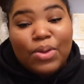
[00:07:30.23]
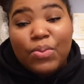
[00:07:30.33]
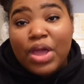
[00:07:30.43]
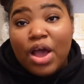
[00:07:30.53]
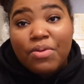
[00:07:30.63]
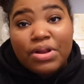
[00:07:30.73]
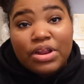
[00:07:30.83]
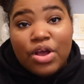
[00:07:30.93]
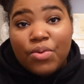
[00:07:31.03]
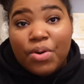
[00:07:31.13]
we already
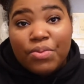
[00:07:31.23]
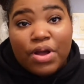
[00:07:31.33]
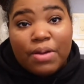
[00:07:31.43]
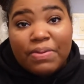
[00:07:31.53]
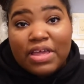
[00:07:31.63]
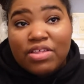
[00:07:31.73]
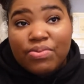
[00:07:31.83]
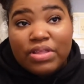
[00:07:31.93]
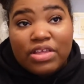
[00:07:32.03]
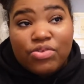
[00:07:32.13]
know what we're up against
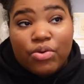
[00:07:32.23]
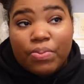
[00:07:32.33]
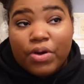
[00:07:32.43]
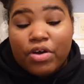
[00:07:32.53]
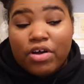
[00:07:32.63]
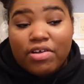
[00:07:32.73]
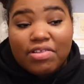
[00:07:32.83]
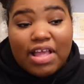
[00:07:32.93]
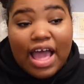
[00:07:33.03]
with these group of girls.